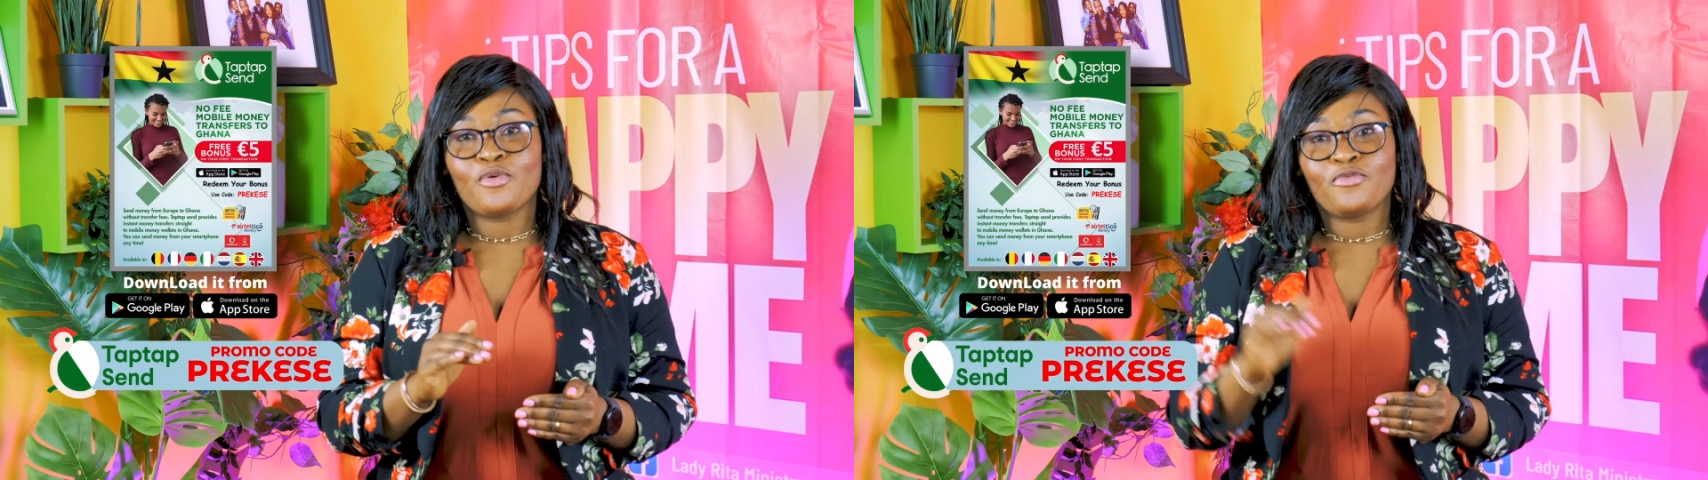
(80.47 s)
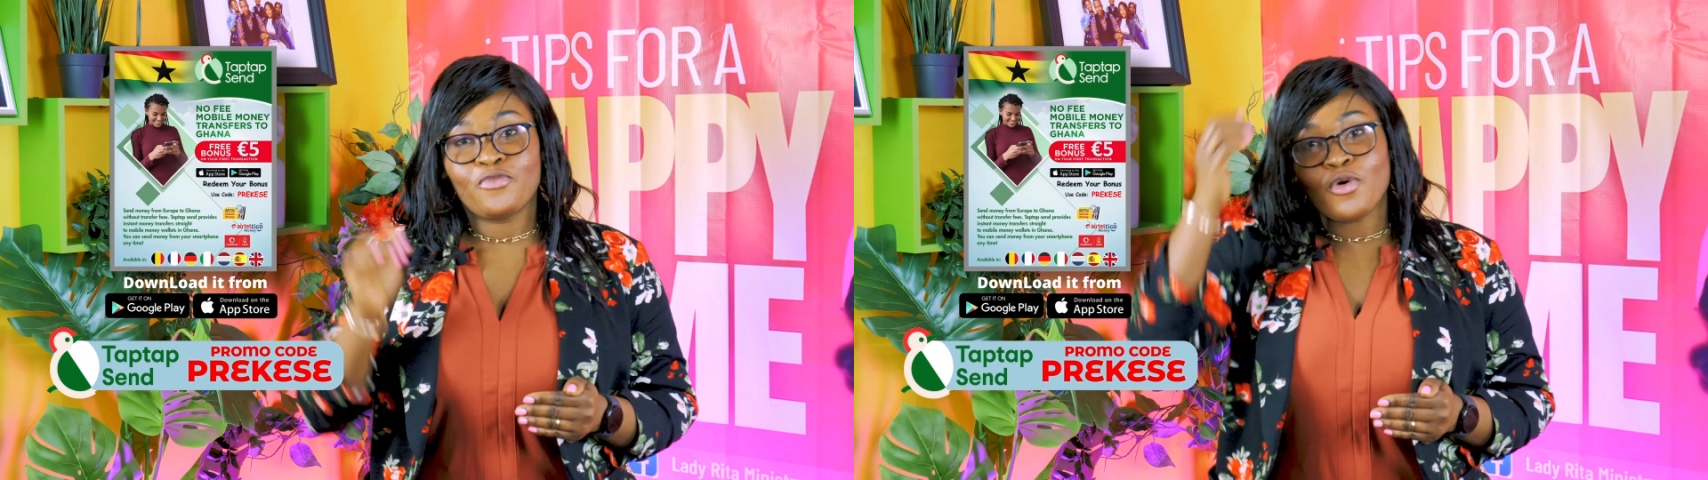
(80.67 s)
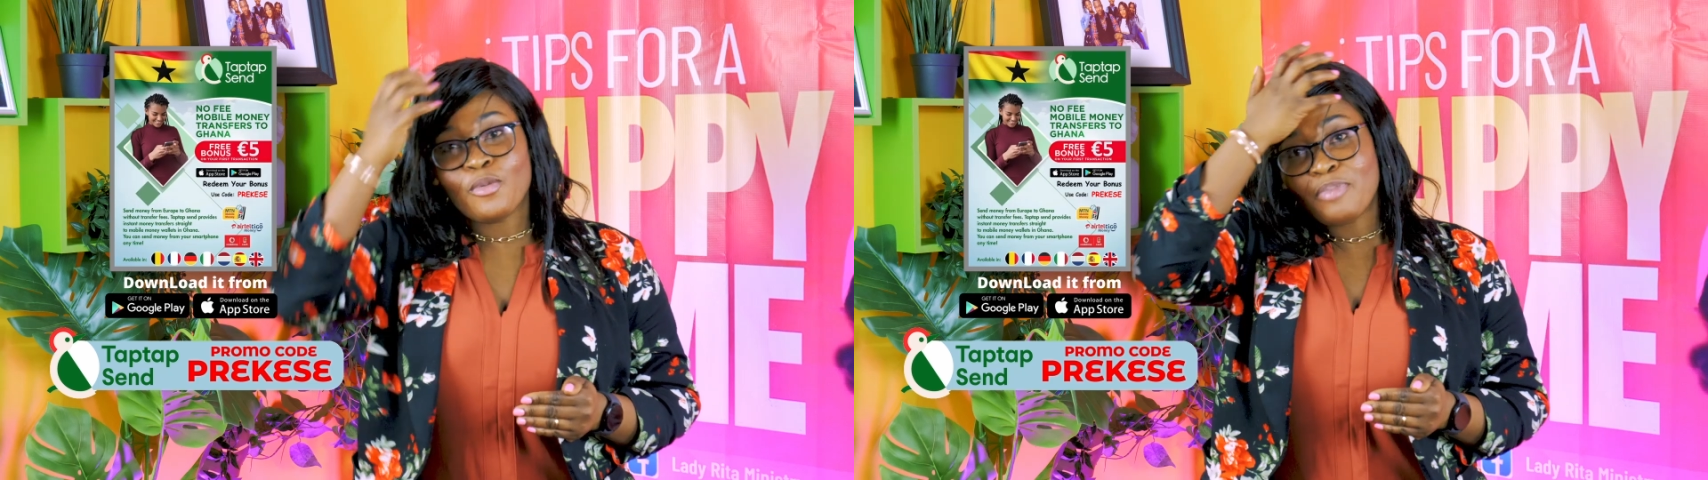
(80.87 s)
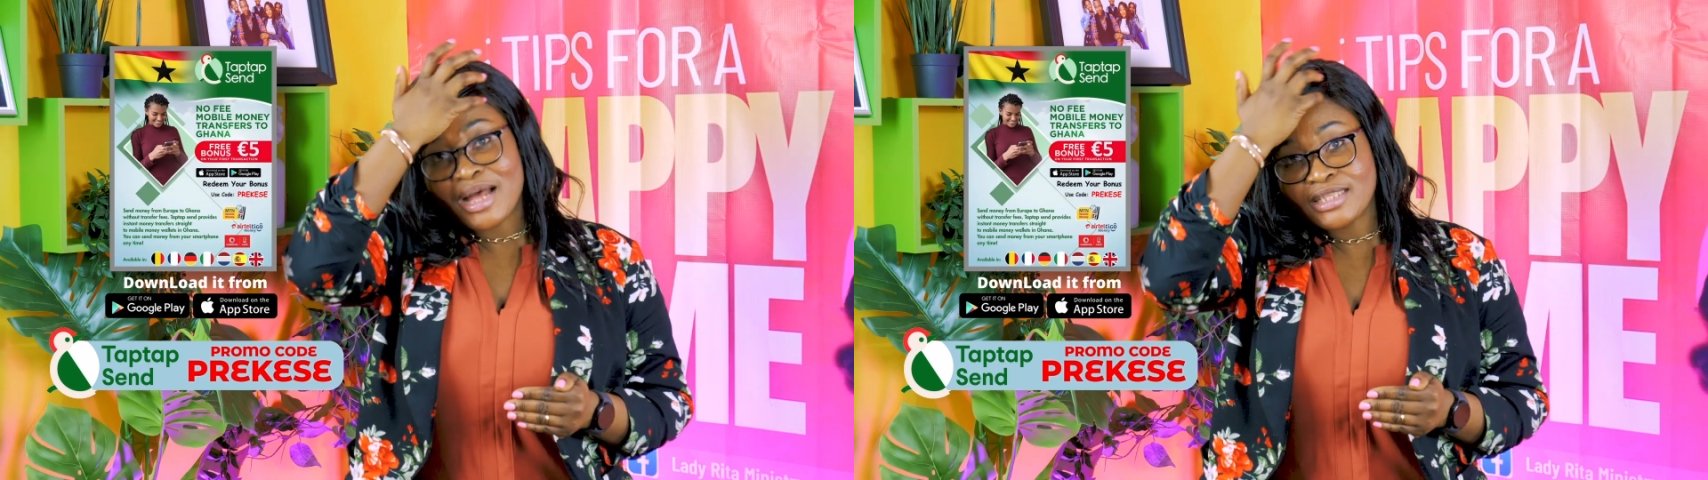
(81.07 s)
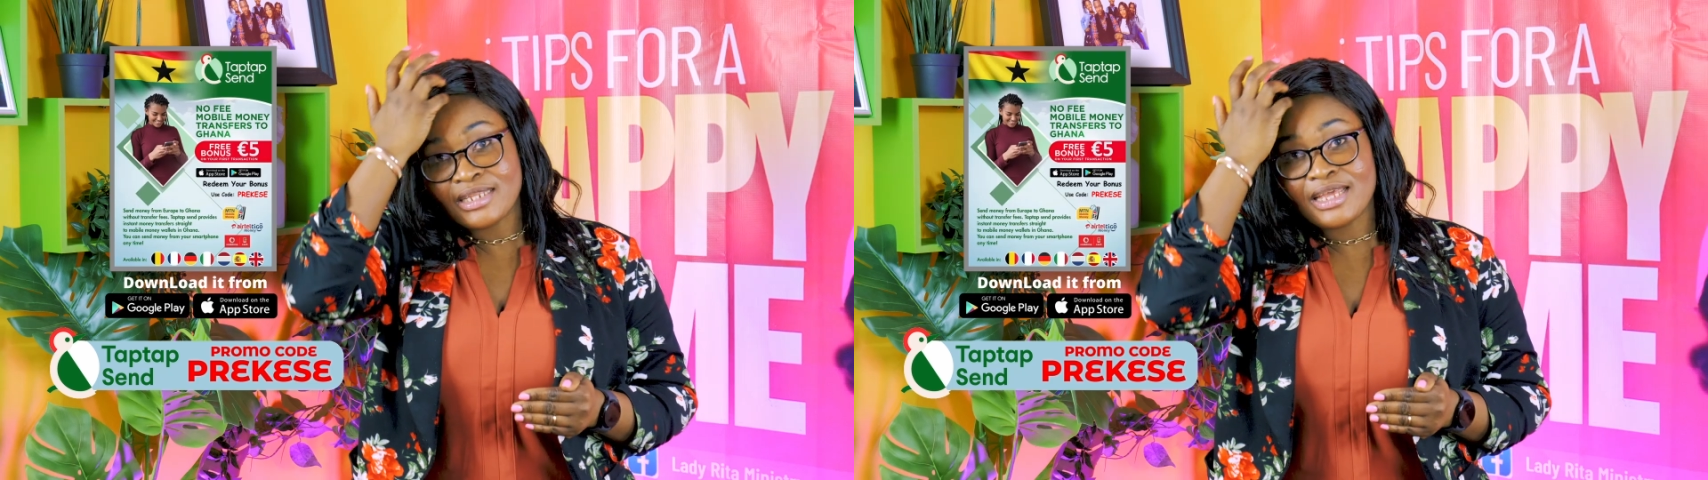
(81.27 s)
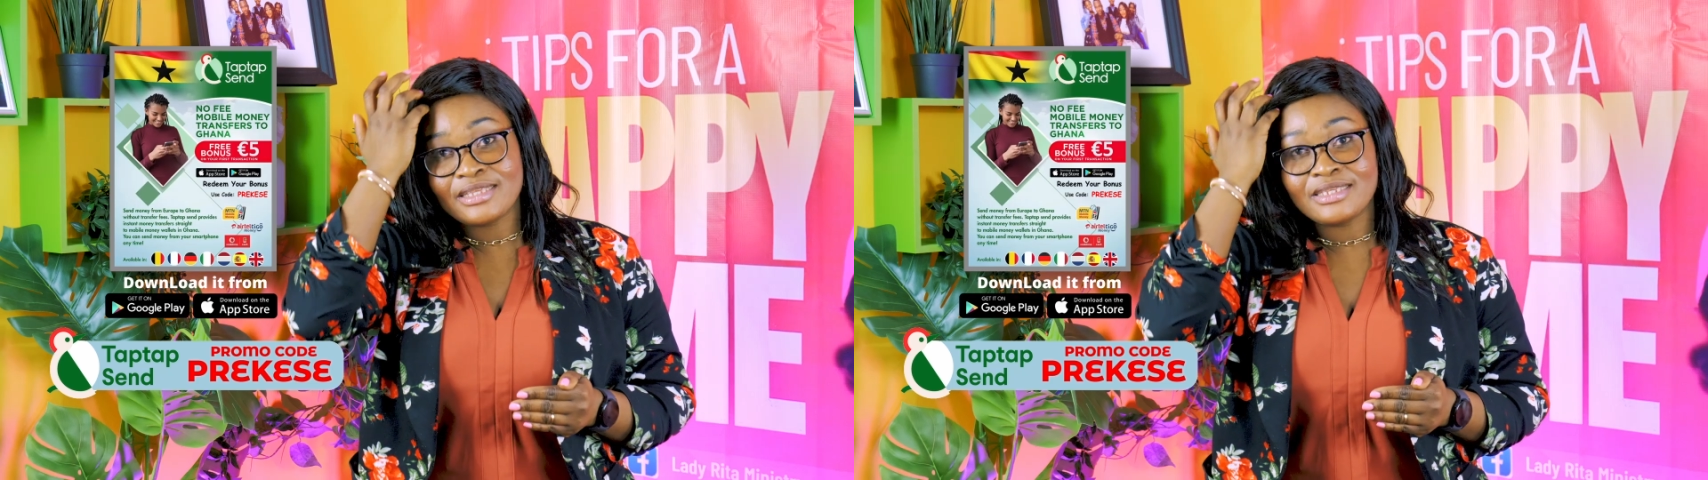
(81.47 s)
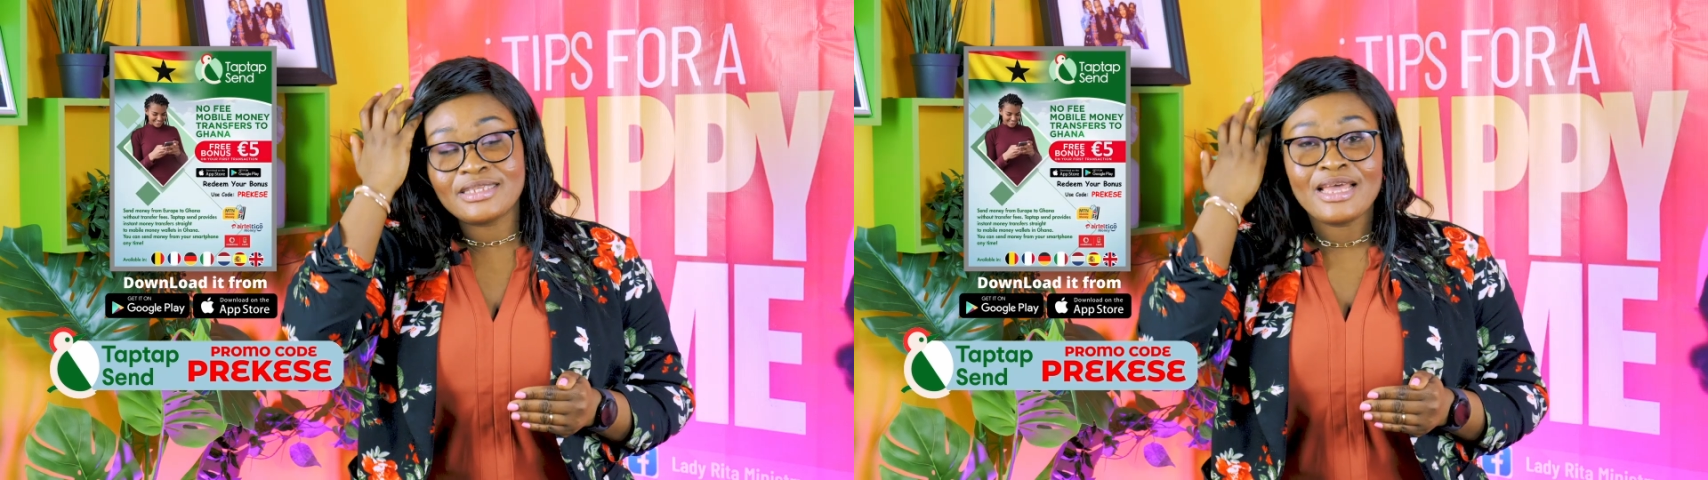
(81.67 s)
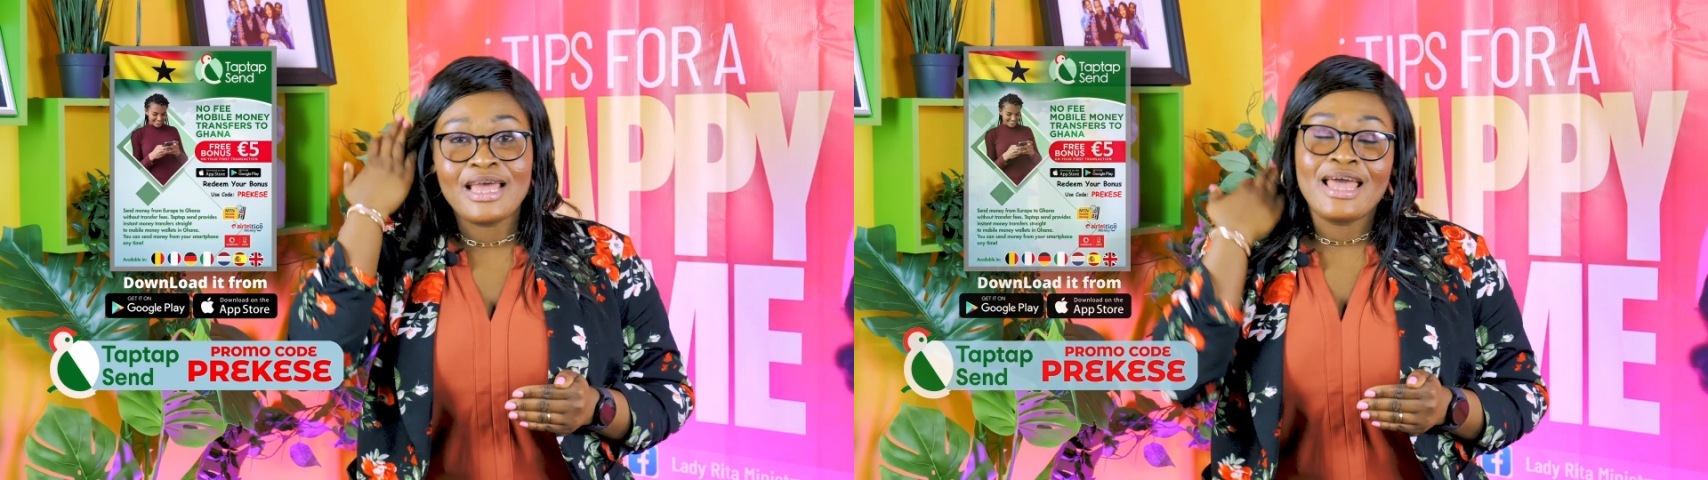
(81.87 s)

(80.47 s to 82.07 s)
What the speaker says: of your partners